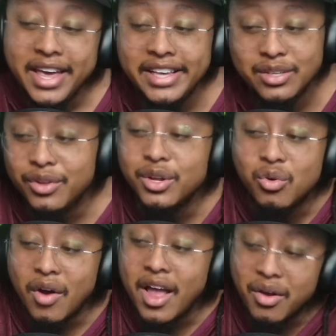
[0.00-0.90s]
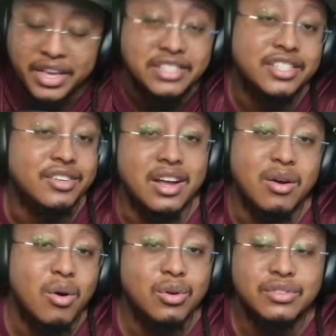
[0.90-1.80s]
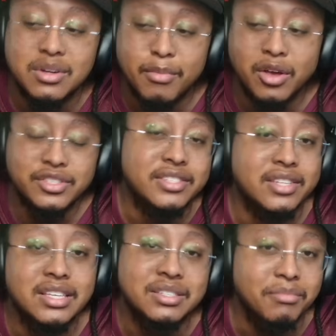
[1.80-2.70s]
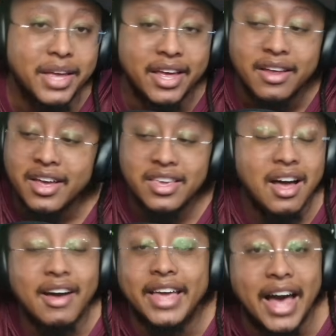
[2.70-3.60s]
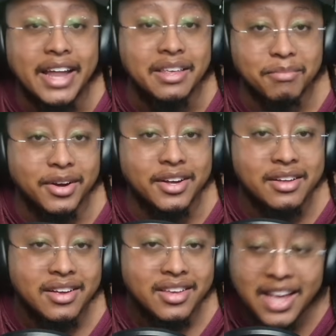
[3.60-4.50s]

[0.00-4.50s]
He's on the ground. He's just trying to hold on to the ball. Just touch him, man. Y'all got it, bruh.